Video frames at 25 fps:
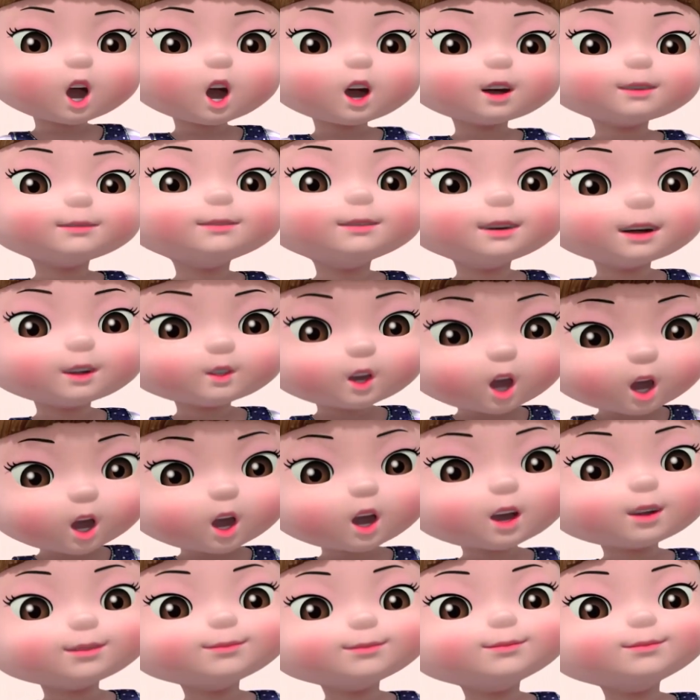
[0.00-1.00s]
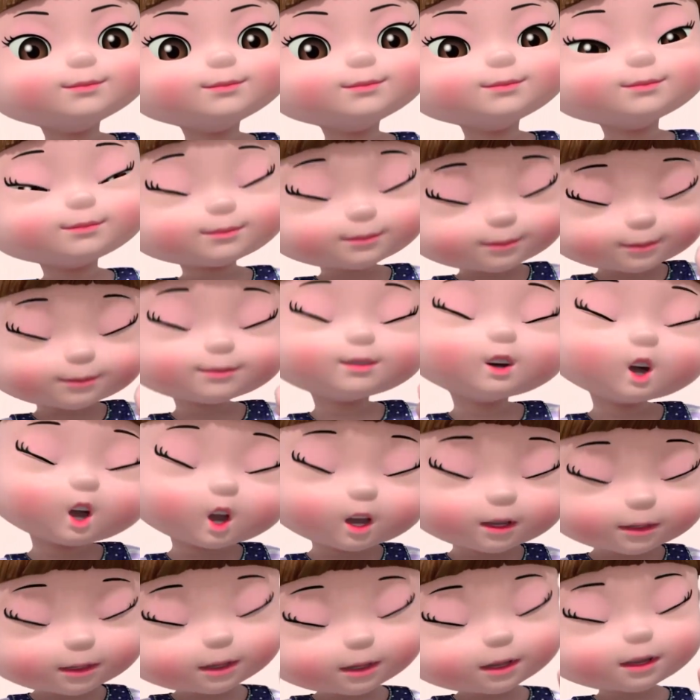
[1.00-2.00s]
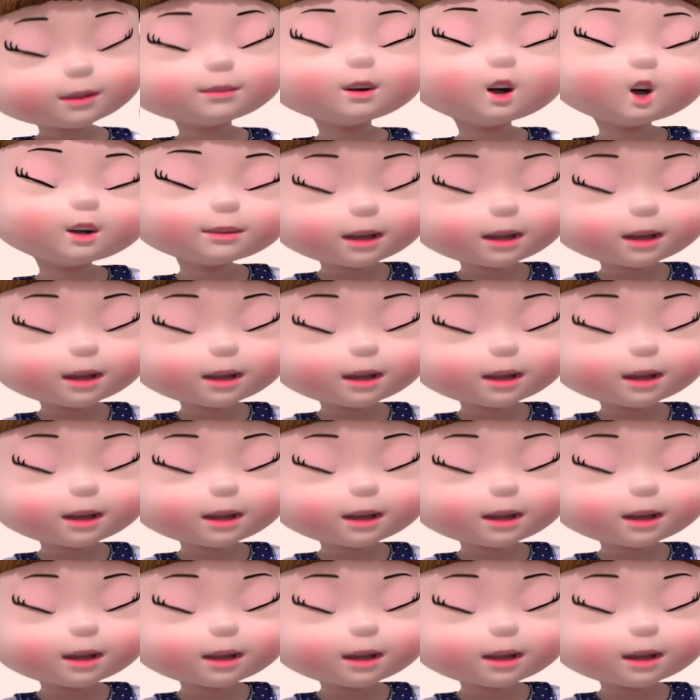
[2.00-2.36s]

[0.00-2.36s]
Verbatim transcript: Yeah, maybe. I bet you